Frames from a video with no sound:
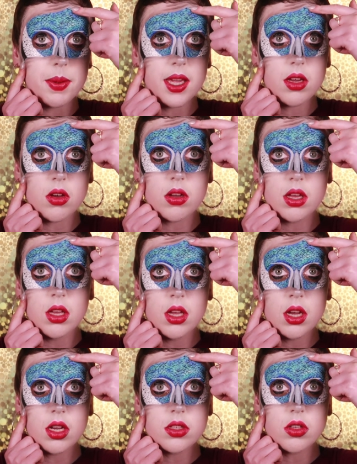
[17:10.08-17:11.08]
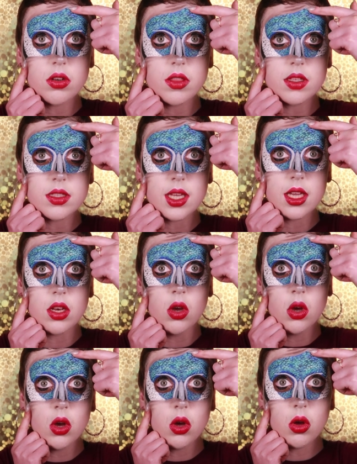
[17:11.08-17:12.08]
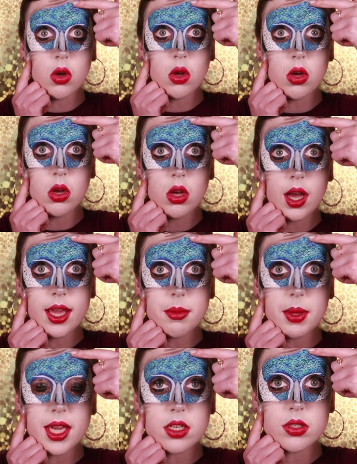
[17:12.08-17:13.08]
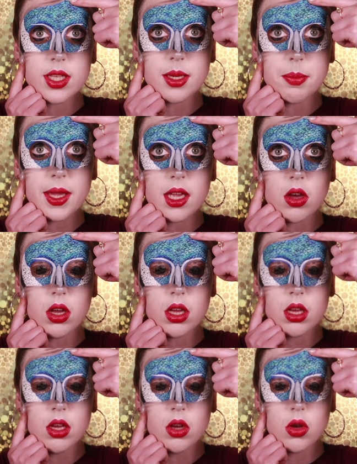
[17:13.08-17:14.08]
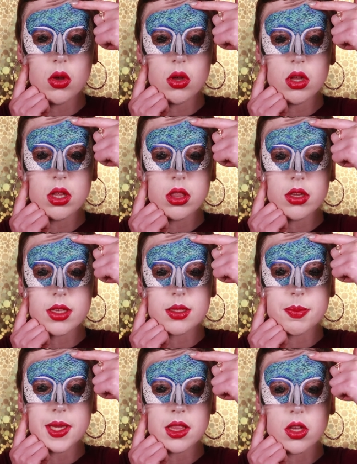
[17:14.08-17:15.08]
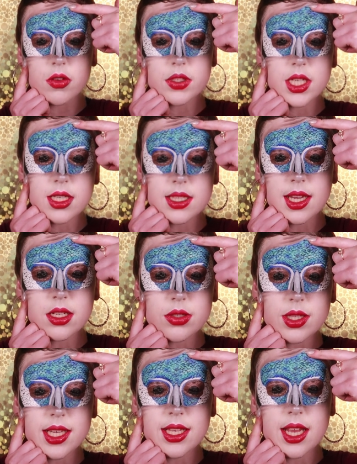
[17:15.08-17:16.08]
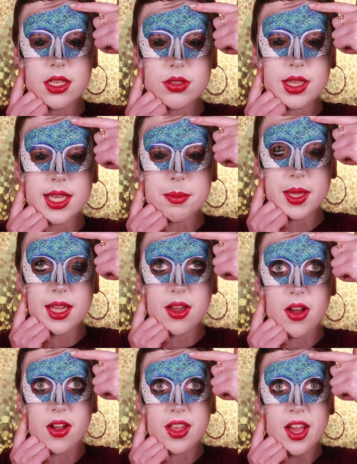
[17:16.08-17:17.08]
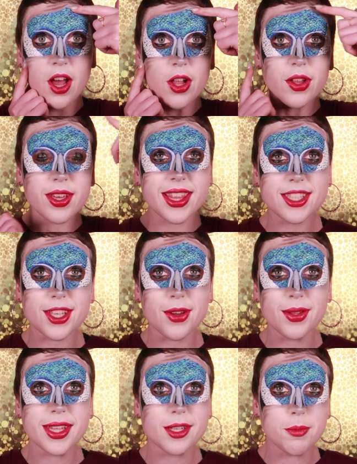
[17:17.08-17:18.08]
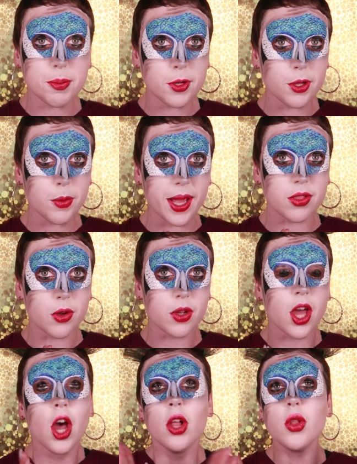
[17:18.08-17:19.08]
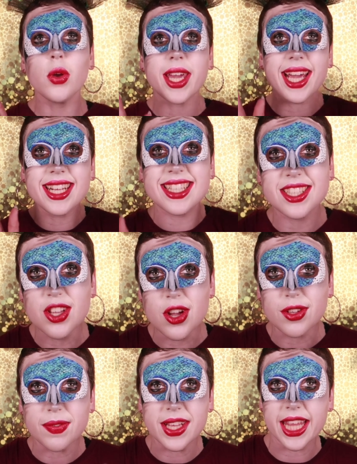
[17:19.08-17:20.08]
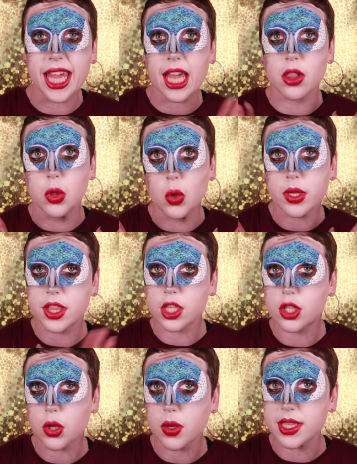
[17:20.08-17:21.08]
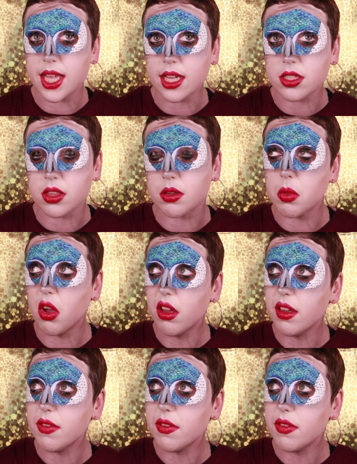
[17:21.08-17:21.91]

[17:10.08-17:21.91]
a peacock under the skin. Oh, I am actually a peacock. Oh, look at Piloff. She's actually naturally a peacock. Look at this cute little pull-away look. Look, it is not really a look that you can take to the... No,